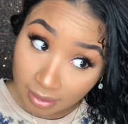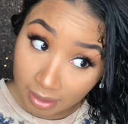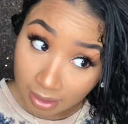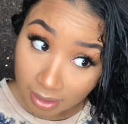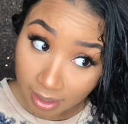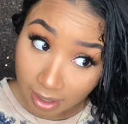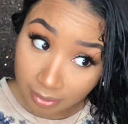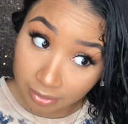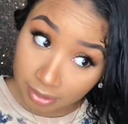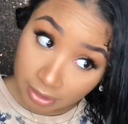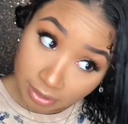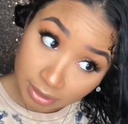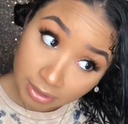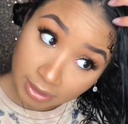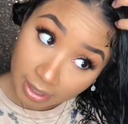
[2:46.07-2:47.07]
Like, I would
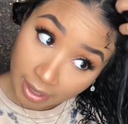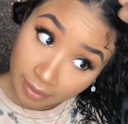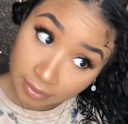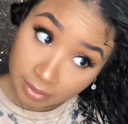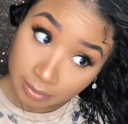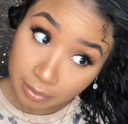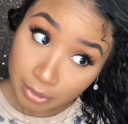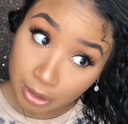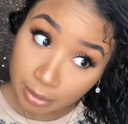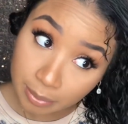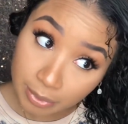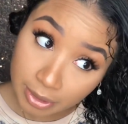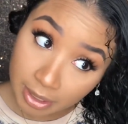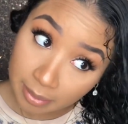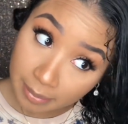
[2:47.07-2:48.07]
literally have to
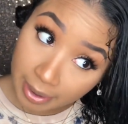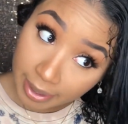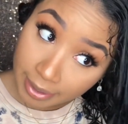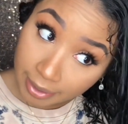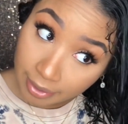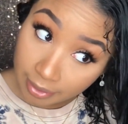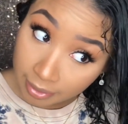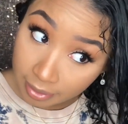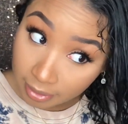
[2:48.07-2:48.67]
manipulate my hair.